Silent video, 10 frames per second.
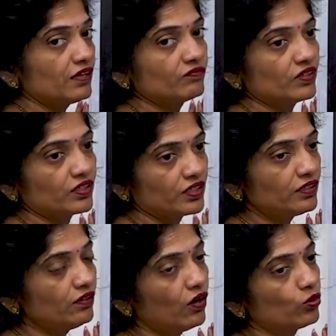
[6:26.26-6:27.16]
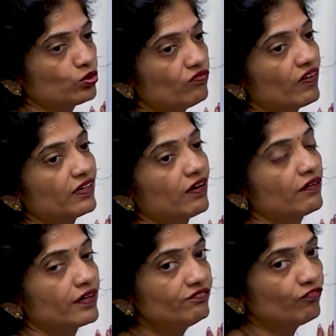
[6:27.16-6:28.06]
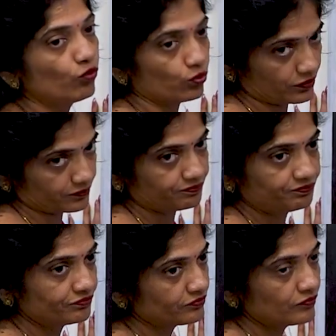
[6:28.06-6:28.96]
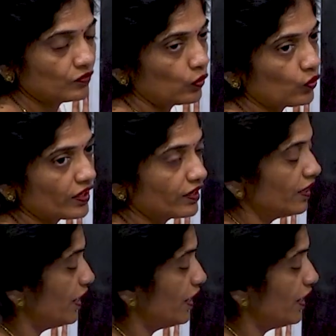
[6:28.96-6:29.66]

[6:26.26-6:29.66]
are working out of 104. Okay.